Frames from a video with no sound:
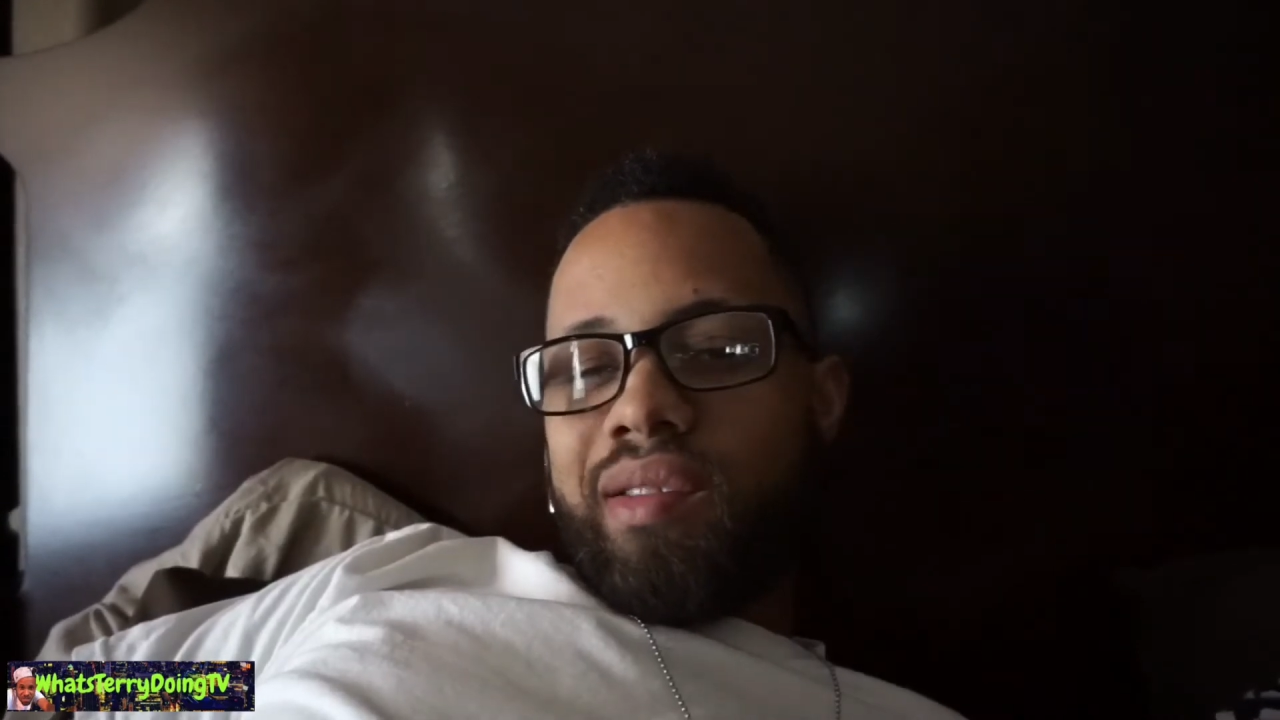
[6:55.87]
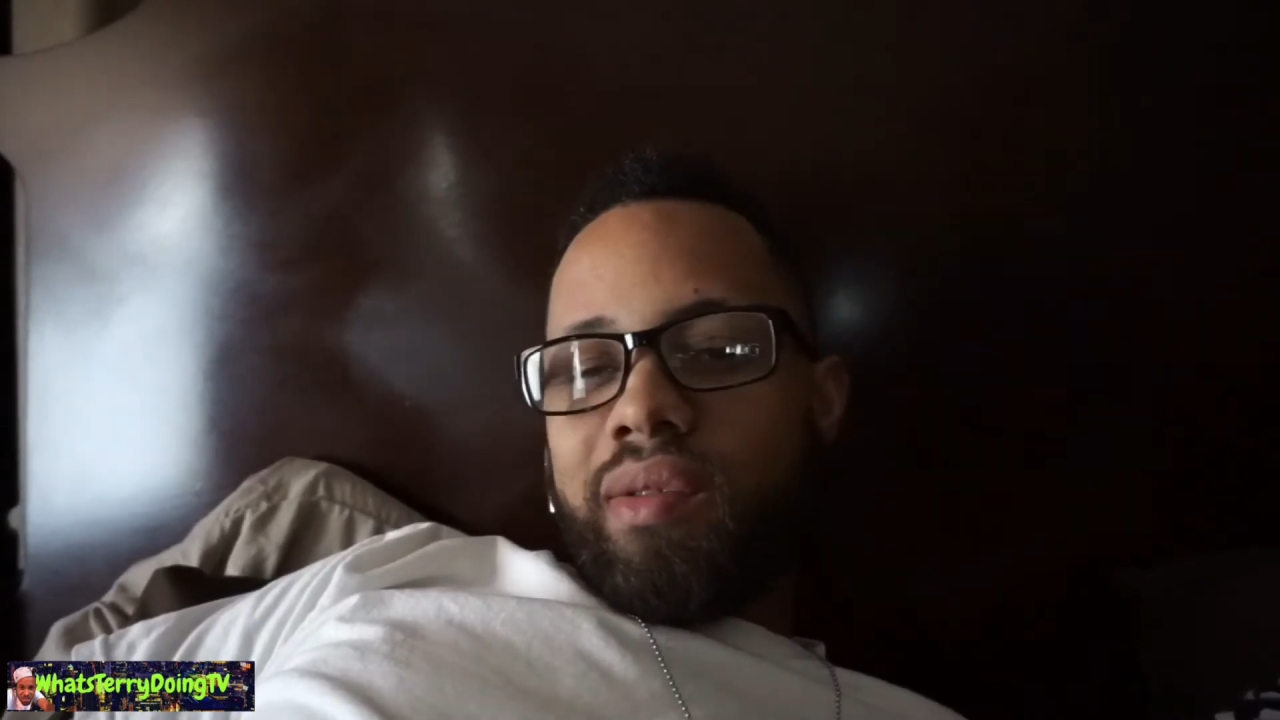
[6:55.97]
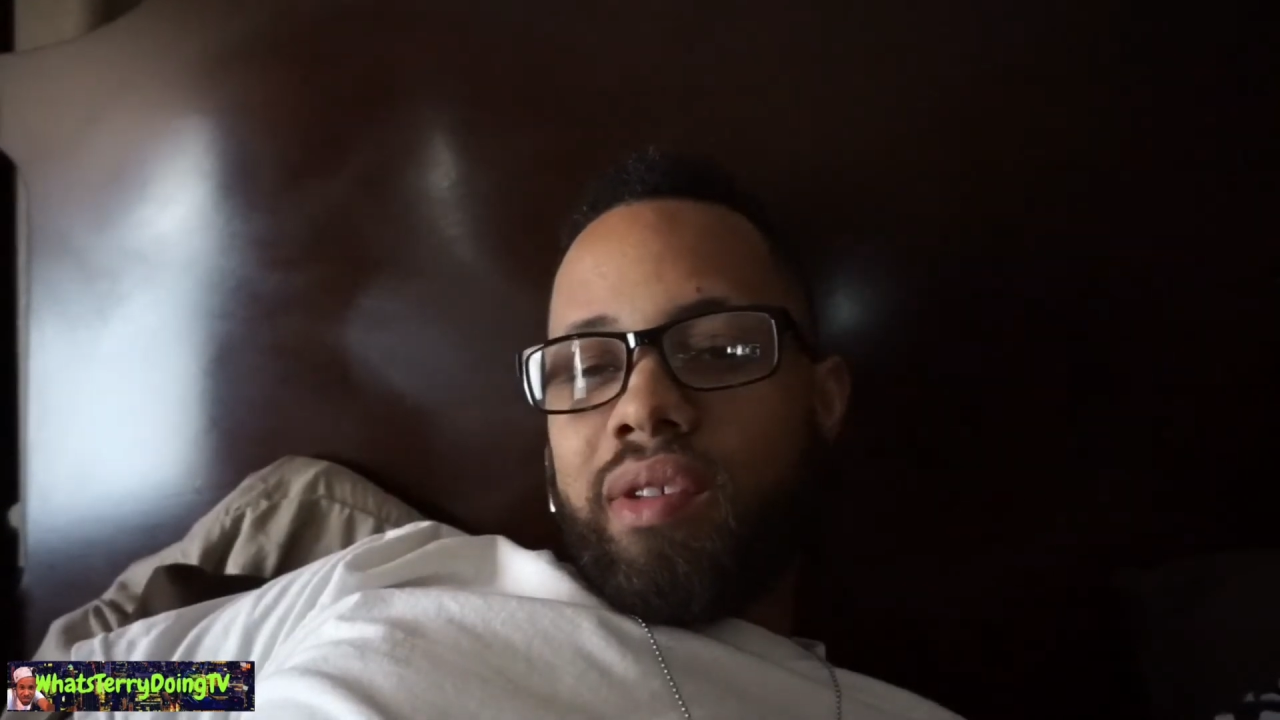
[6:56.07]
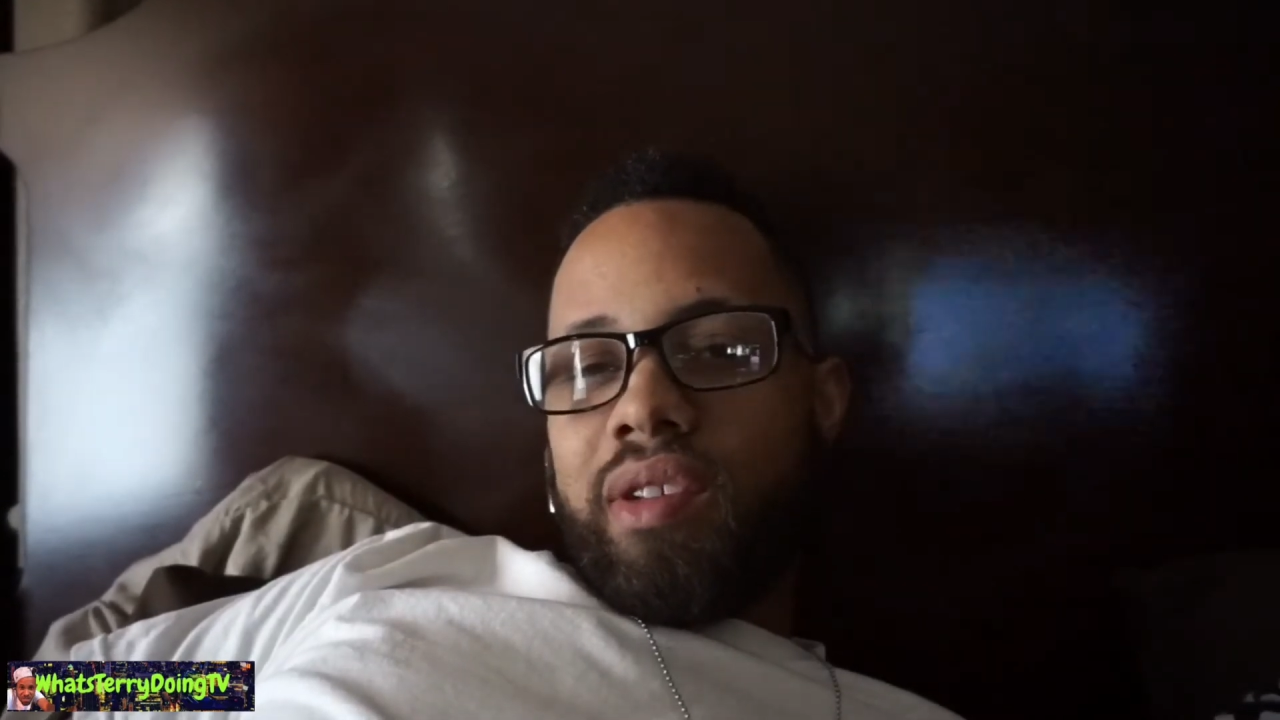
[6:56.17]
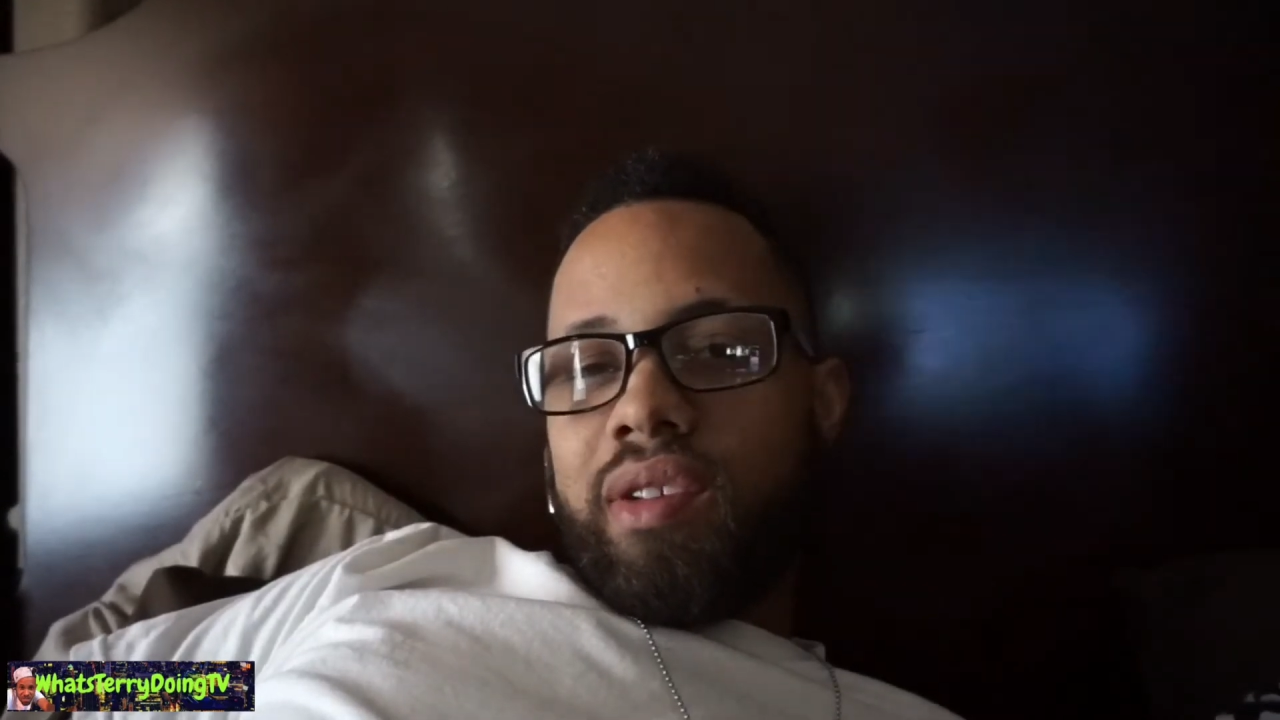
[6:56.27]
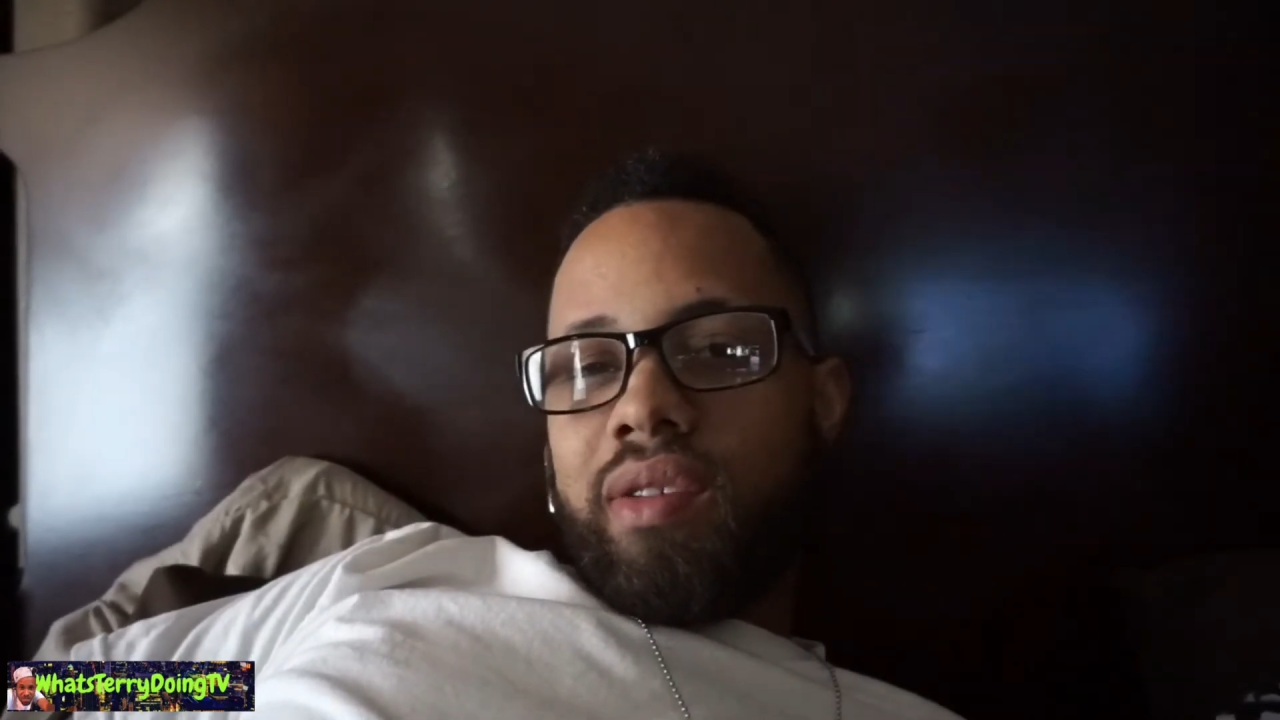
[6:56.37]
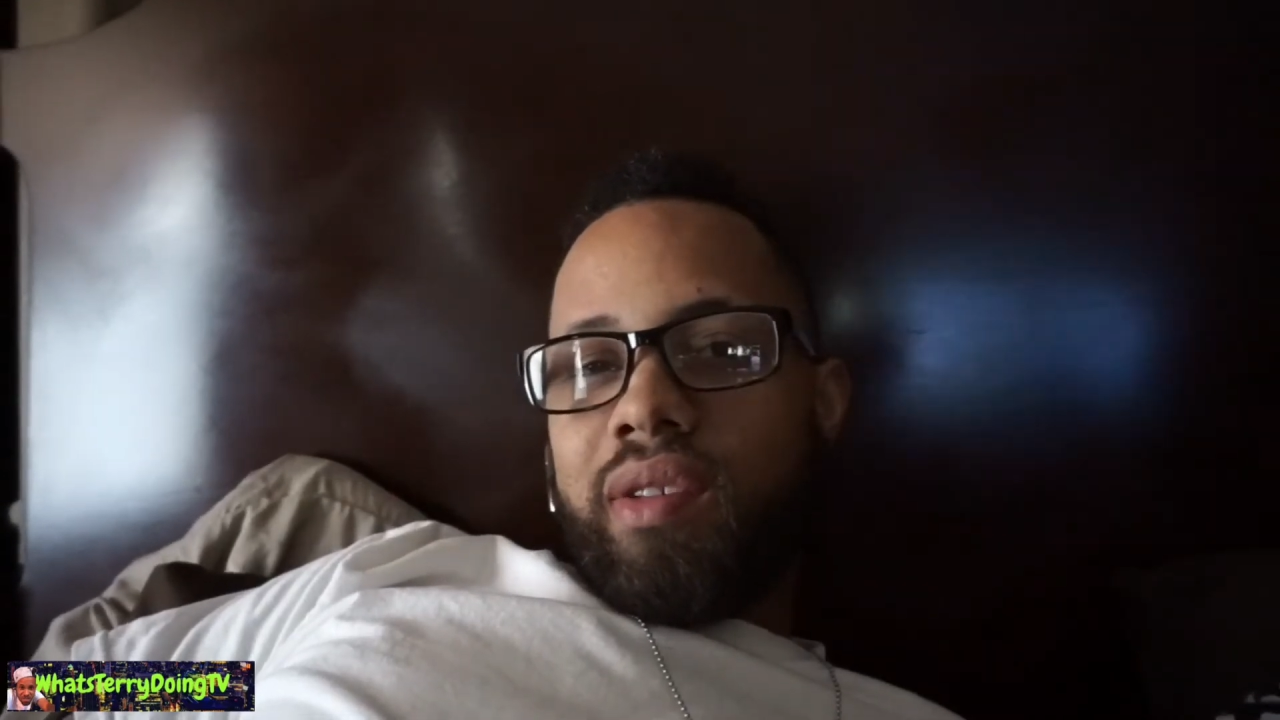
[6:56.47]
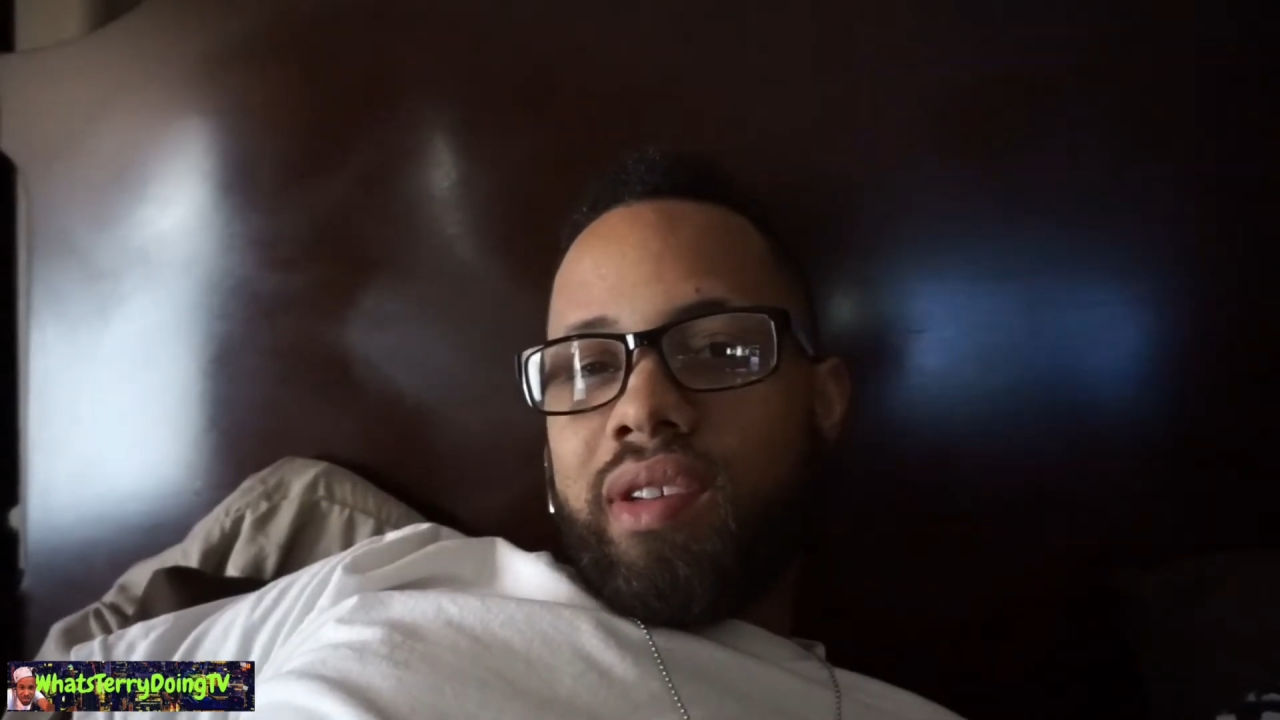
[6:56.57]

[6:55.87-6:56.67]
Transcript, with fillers: don't know.